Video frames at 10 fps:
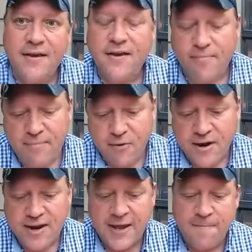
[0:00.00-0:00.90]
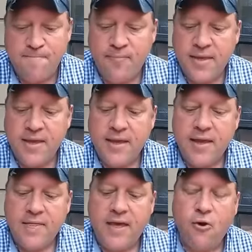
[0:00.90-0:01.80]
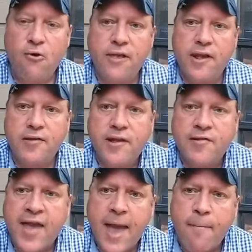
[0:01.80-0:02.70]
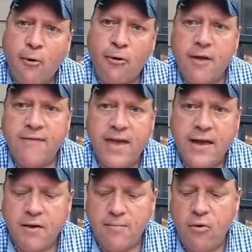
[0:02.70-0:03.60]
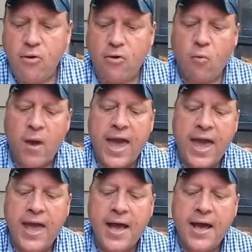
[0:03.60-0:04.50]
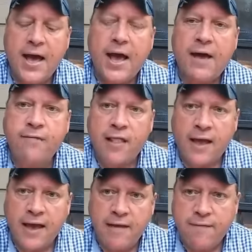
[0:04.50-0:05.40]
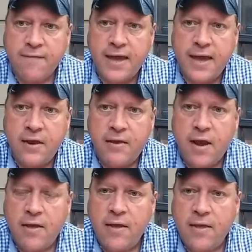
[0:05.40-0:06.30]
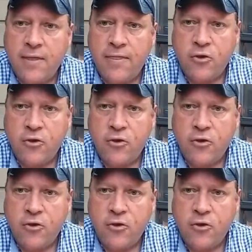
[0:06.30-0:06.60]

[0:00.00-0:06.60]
community. The earliest example of a communal way of life in the